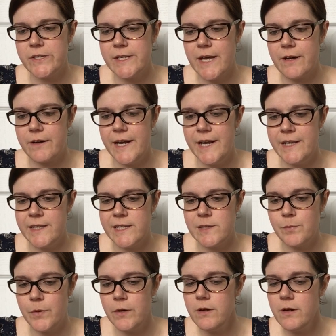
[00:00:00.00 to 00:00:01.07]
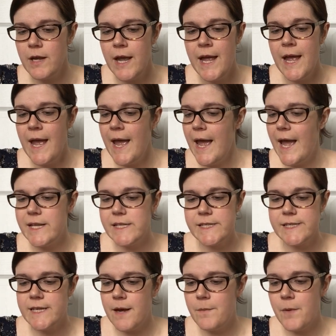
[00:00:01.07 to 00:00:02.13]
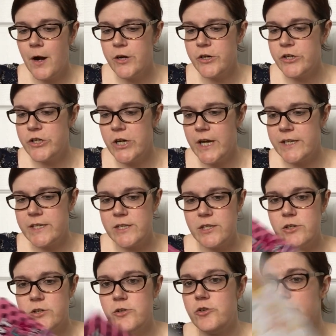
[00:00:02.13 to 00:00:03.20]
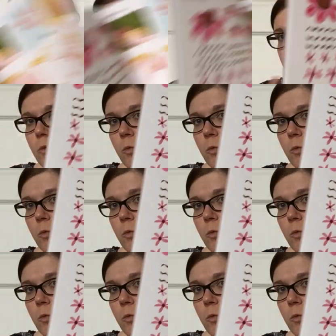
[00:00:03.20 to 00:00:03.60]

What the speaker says: that are in this book, and some are just do